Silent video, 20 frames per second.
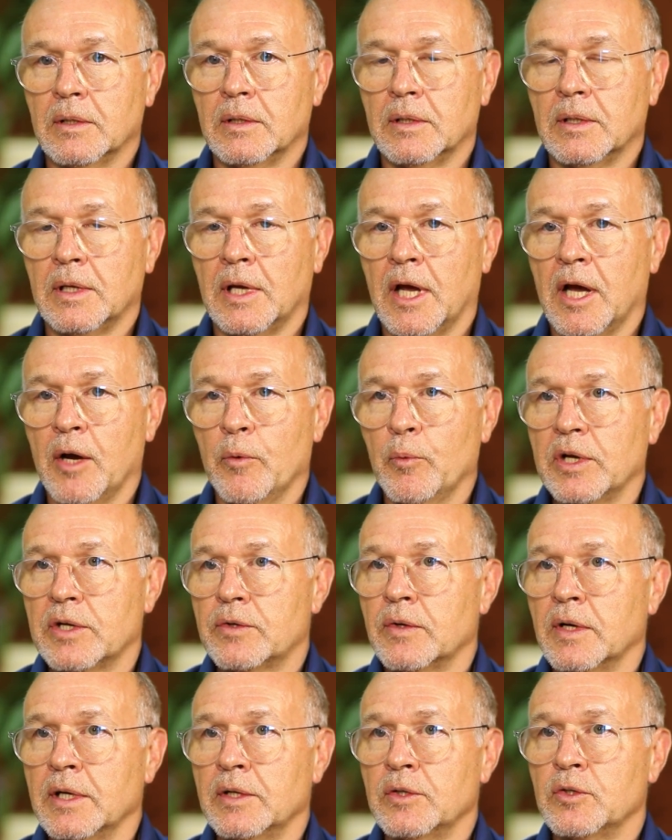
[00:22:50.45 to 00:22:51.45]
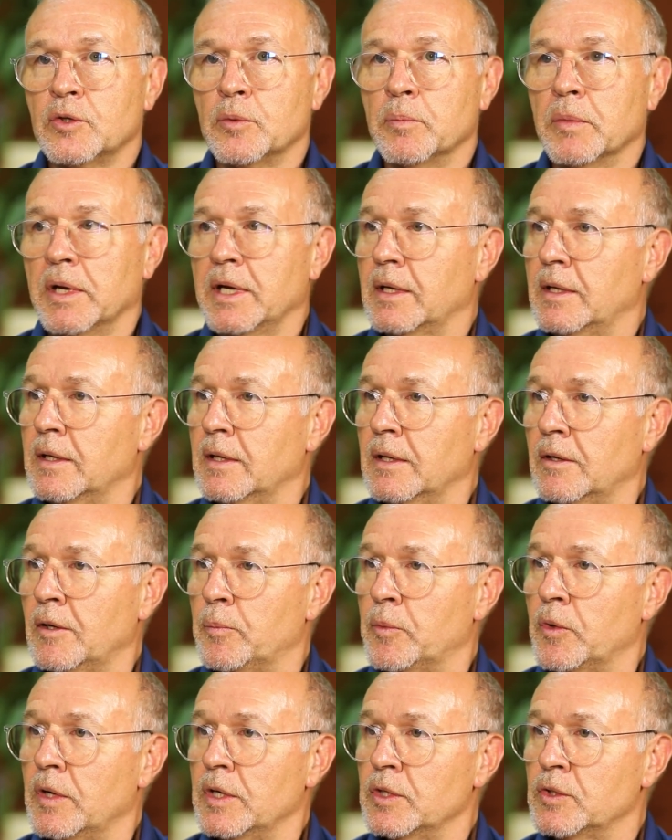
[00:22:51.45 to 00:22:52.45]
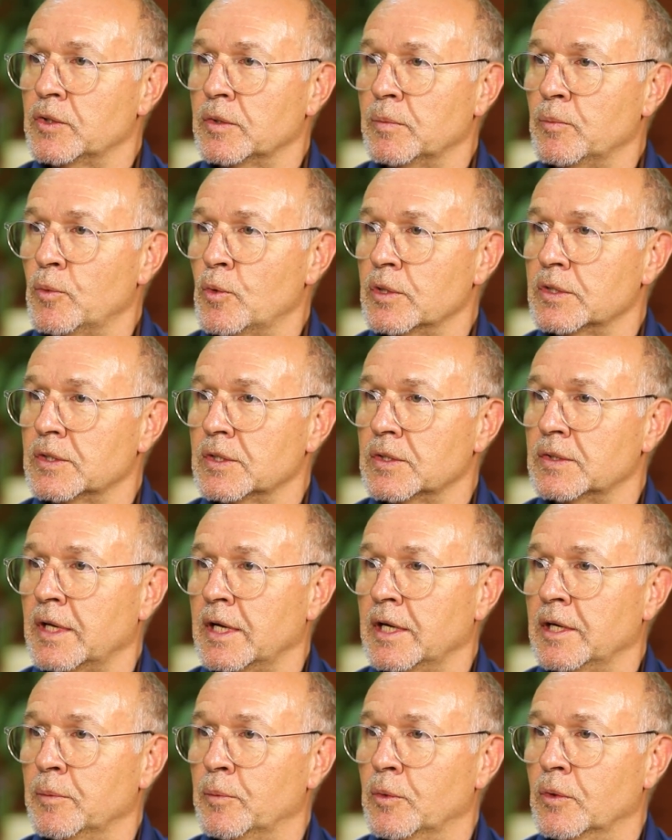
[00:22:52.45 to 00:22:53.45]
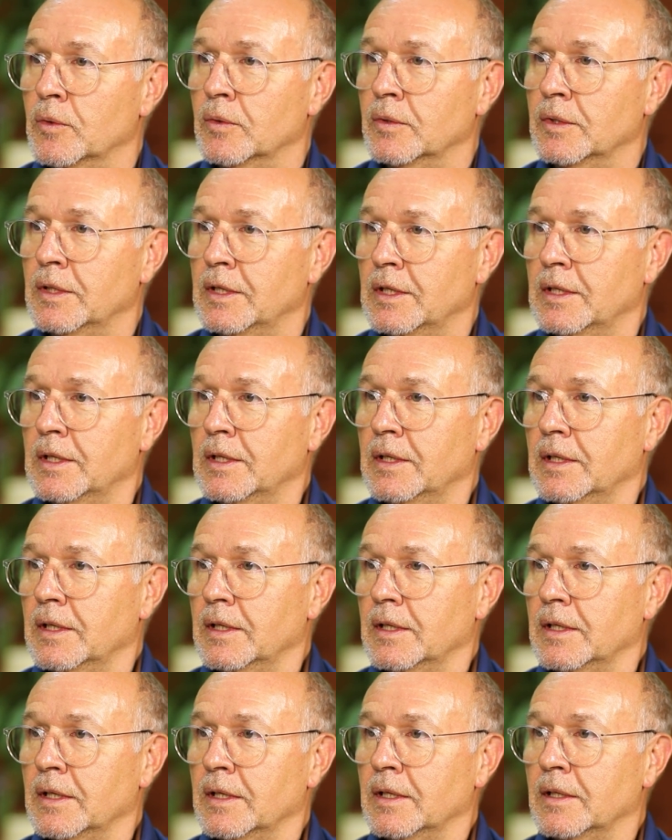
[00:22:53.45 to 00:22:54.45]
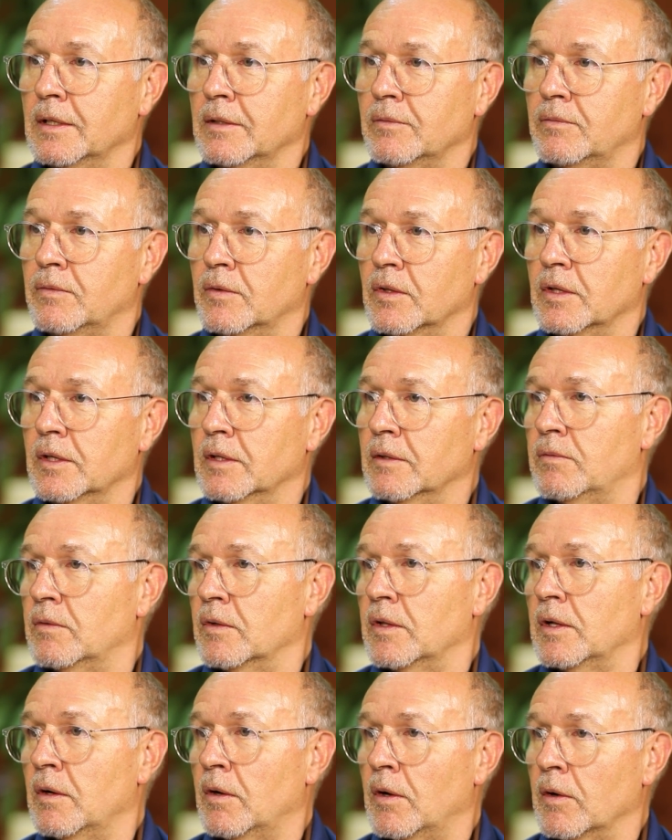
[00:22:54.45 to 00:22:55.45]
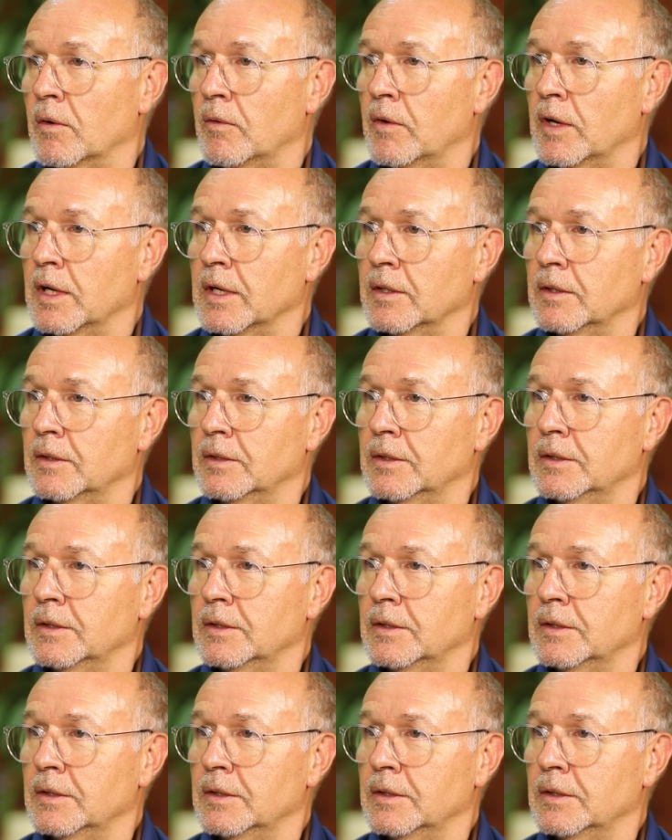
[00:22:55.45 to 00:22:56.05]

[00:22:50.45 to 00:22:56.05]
how we're trying to make our operation more sustainable for the long run.